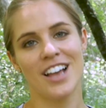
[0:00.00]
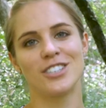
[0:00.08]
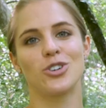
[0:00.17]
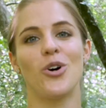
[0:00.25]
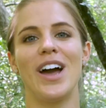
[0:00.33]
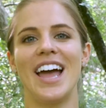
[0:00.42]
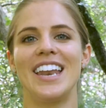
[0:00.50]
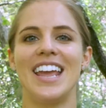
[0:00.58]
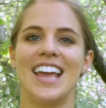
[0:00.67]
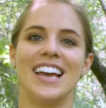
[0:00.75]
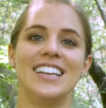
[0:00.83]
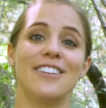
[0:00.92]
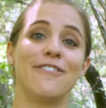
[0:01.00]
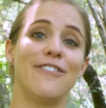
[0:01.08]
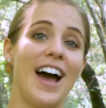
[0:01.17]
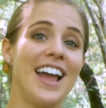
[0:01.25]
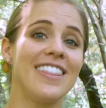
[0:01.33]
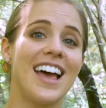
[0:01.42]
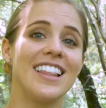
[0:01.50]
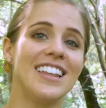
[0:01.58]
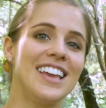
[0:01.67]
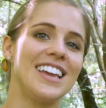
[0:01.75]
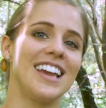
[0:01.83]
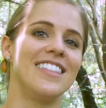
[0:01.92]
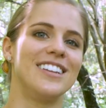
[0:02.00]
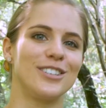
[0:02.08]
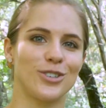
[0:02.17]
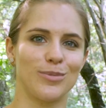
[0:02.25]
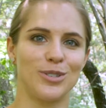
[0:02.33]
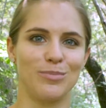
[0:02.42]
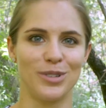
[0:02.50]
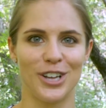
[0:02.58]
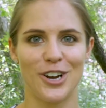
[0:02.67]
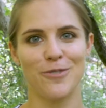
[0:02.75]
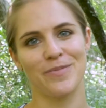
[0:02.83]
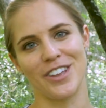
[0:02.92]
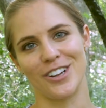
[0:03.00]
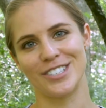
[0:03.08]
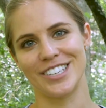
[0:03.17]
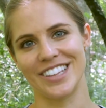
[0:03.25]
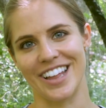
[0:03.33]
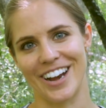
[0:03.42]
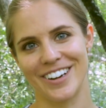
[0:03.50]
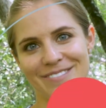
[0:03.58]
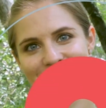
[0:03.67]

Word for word: So go ahead and find that link in the description below and I'll see you there.